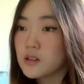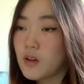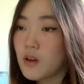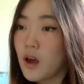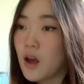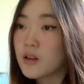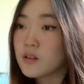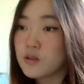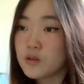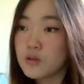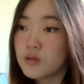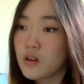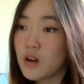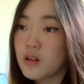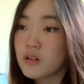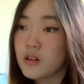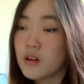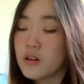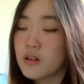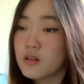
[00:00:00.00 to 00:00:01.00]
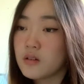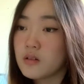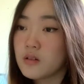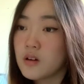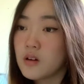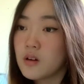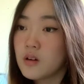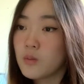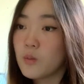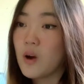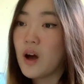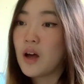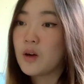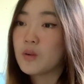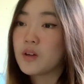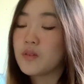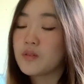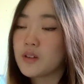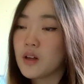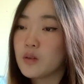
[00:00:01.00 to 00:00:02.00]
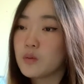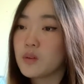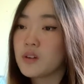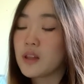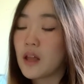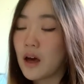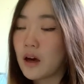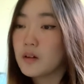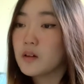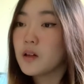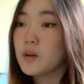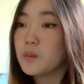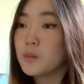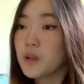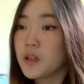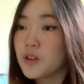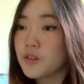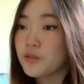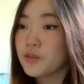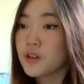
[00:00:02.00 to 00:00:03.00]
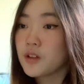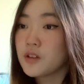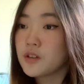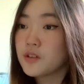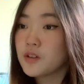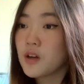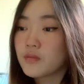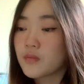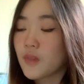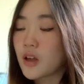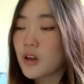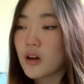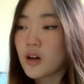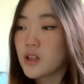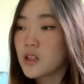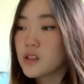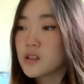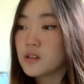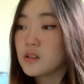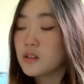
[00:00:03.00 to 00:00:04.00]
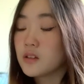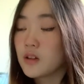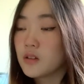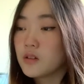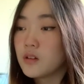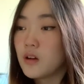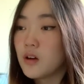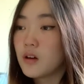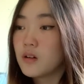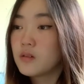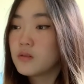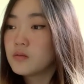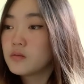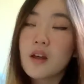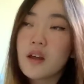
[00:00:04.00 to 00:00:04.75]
I do not know what I would have done without a mini fridge. I honestly don't know.